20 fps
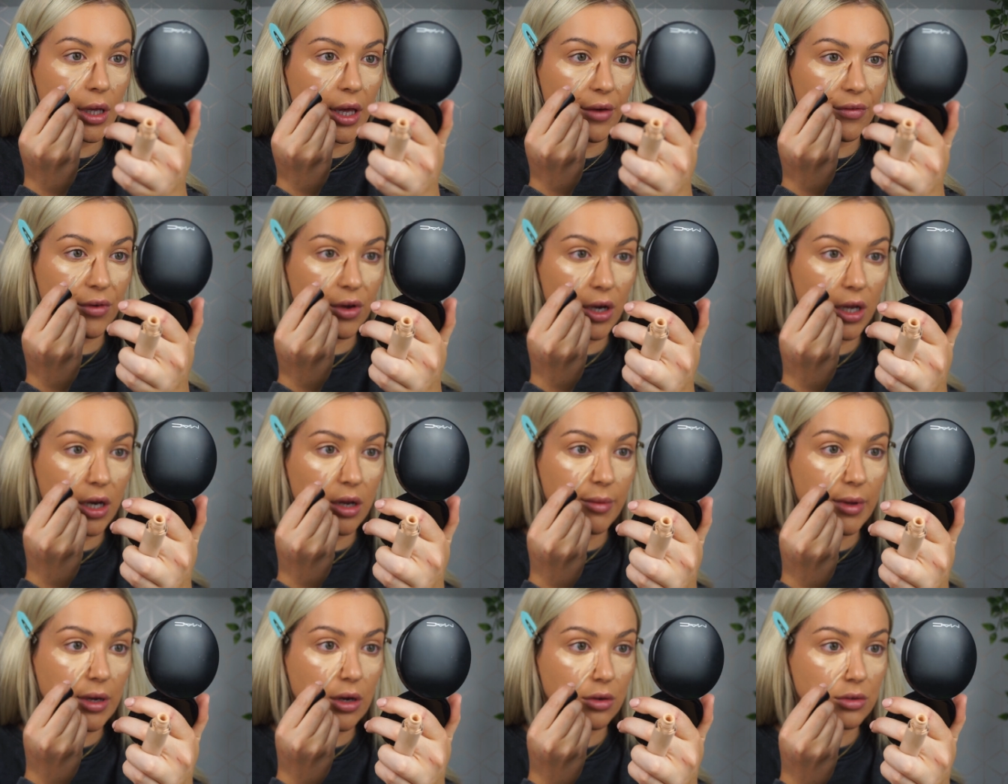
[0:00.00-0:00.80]
If you're going
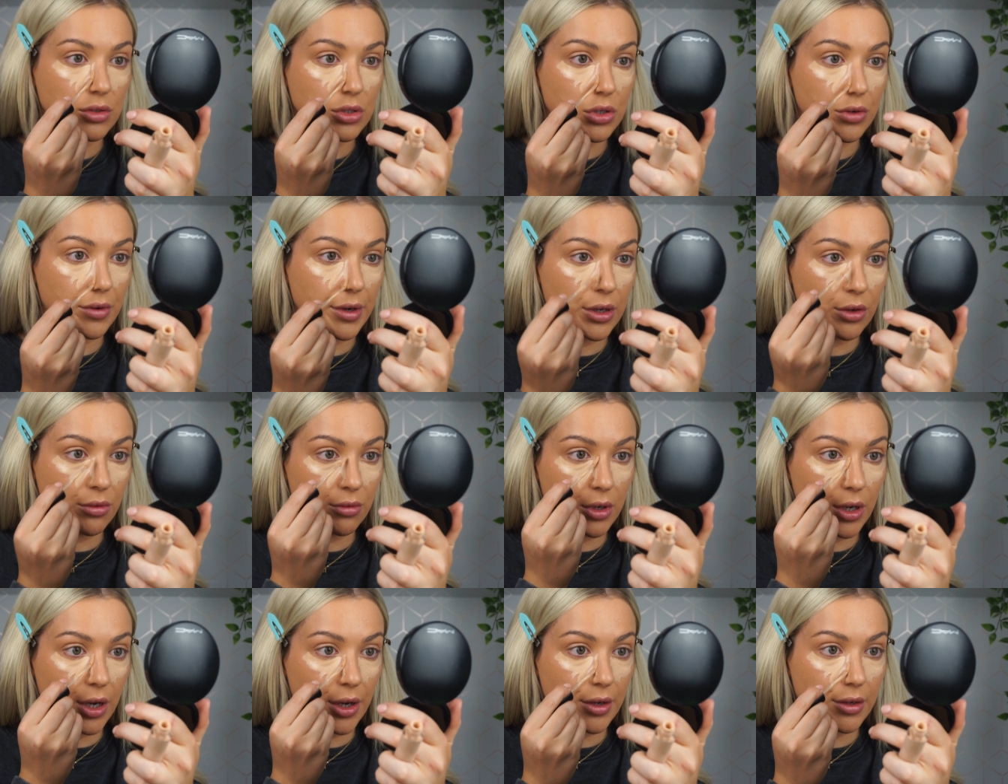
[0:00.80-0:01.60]
to be contouring your
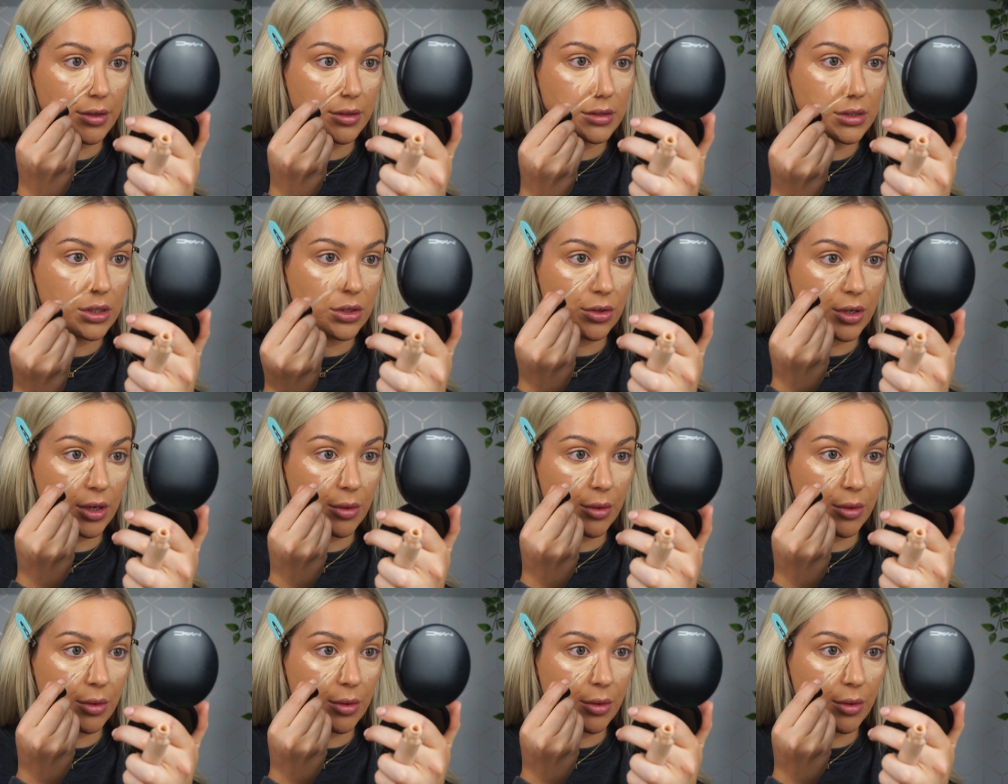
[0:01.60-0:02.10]
nose, you